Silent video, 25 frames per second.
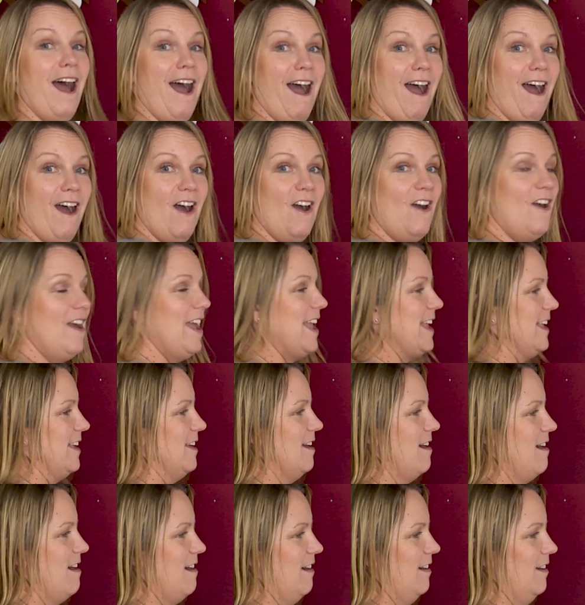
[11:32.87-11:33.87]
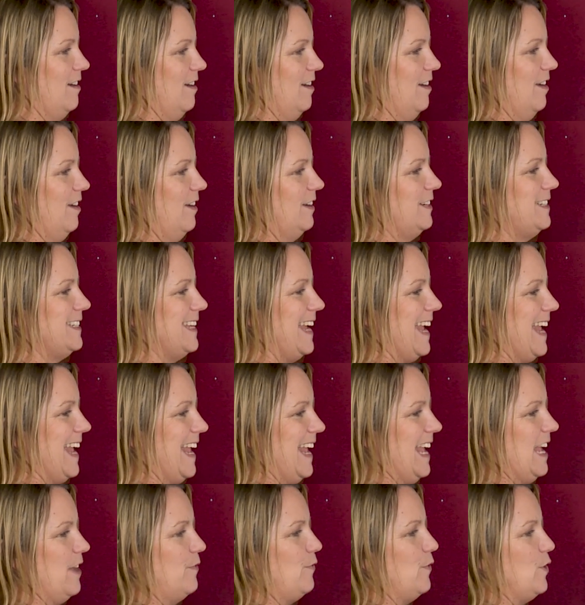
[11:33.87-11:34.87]
I heard
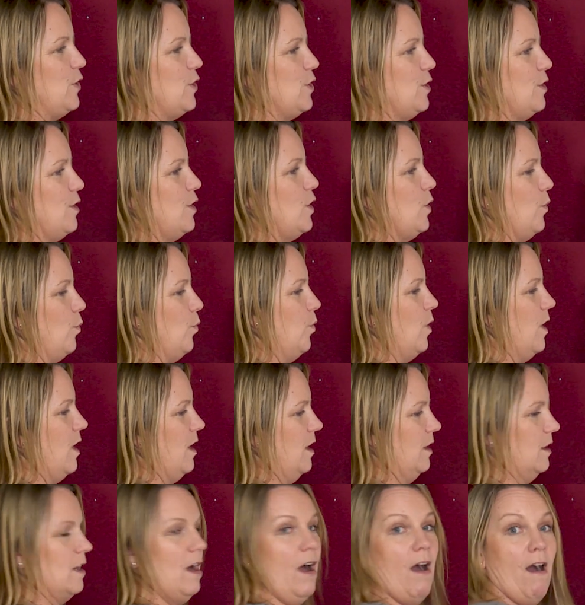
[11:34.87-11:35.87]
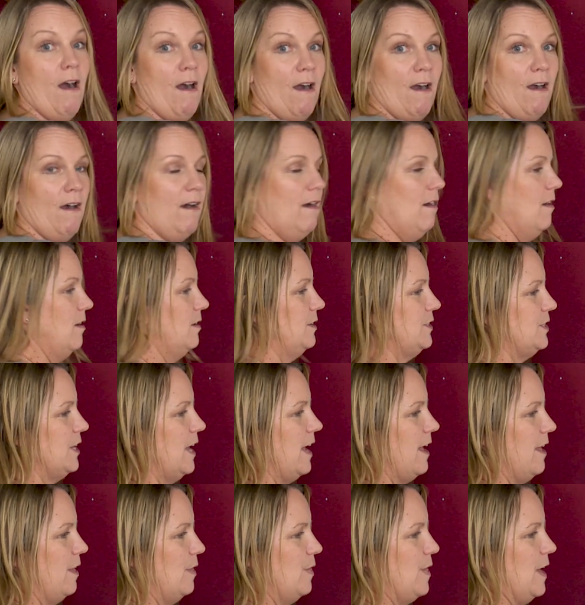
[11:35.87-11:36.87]
if you work hard,
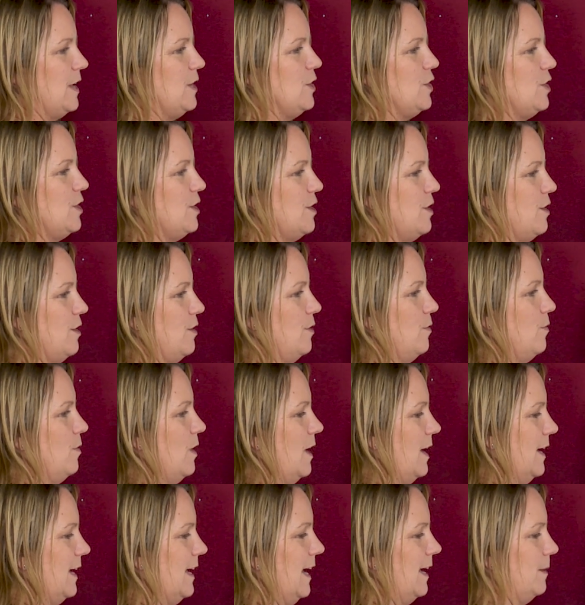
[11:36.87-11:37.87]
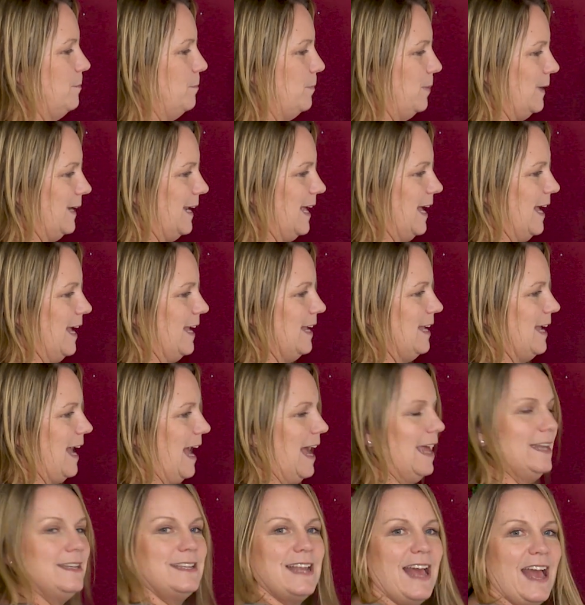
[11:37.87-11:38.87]
then you can play
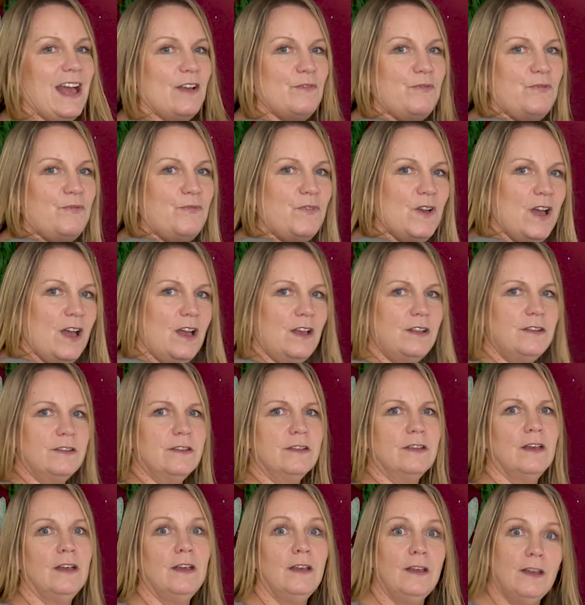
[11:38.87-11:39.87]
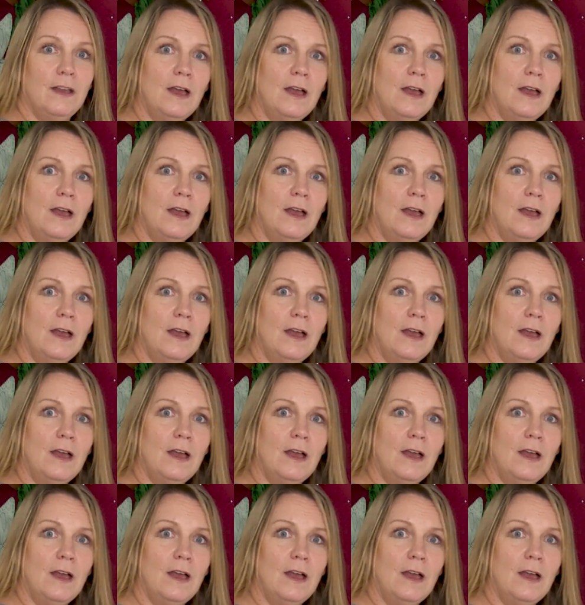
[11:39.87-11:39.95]
and have fun.